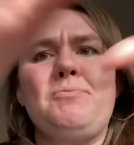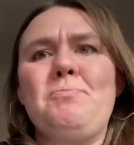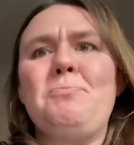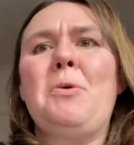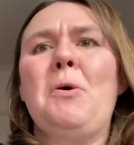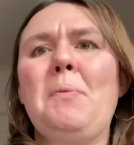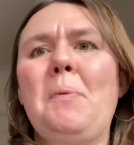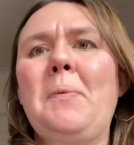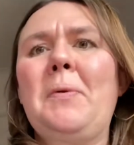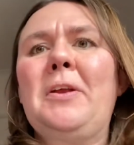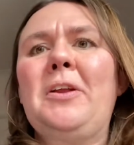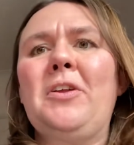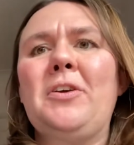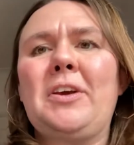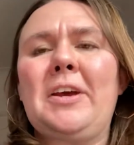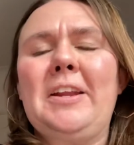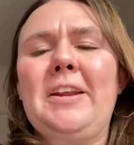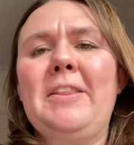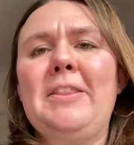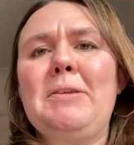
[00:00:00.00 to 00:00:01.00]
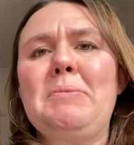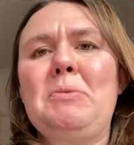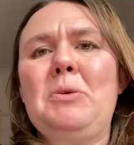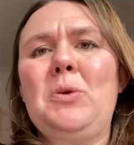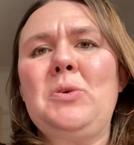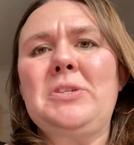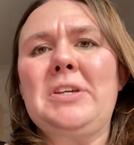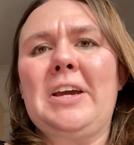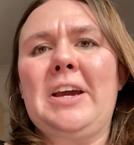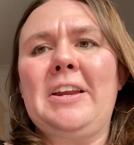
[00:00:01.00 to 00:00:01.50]
probably looking at the
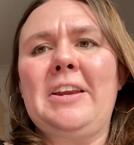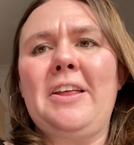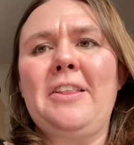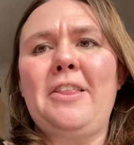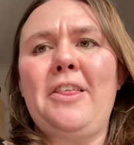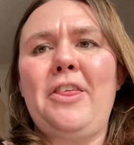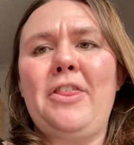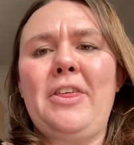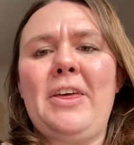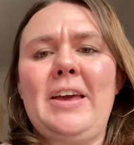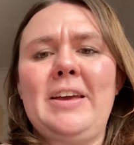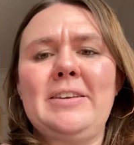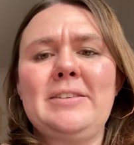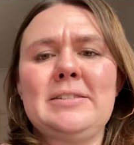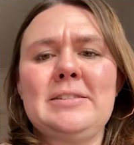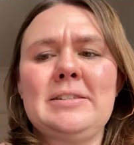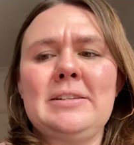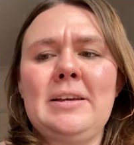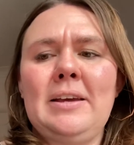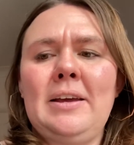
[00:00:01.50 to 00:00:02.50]
music and other things.